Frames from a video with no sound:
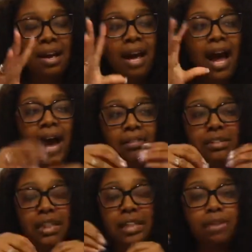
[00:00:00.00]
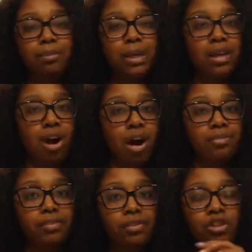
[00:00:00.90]
how to get the money
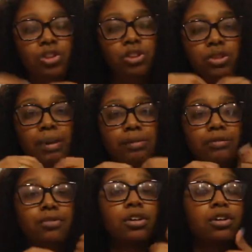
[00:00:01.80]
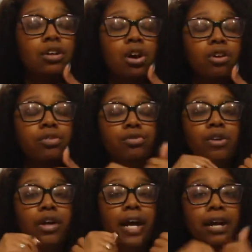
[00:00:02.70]
off if you use my referral code
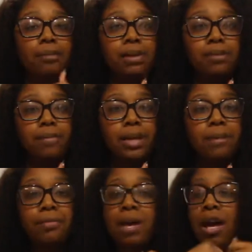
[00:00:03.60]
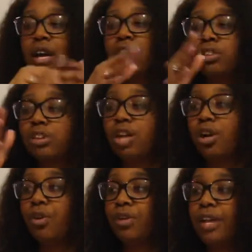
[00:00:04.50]
for Airbnb.
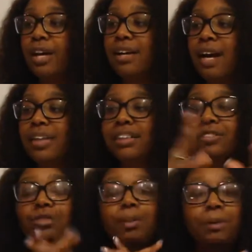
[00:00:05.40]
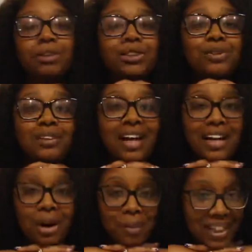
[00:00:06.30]
So yeah, guys, remember to
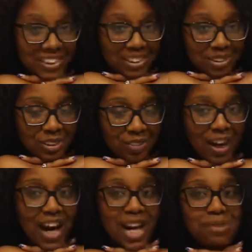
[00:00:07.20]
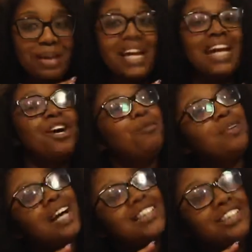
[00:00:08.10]
like, comment, and subscribe. And I hope
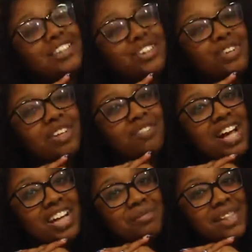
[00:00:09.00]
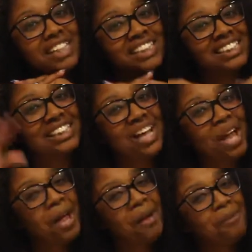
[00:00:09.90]
you guys are enjoying Vlogmas.
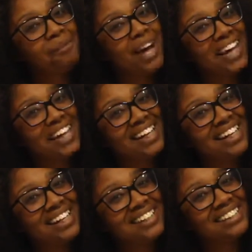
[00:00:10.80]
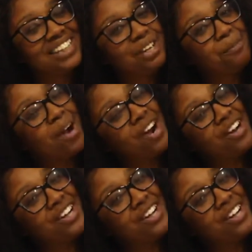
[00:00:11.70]
Bye. See you tomorrow.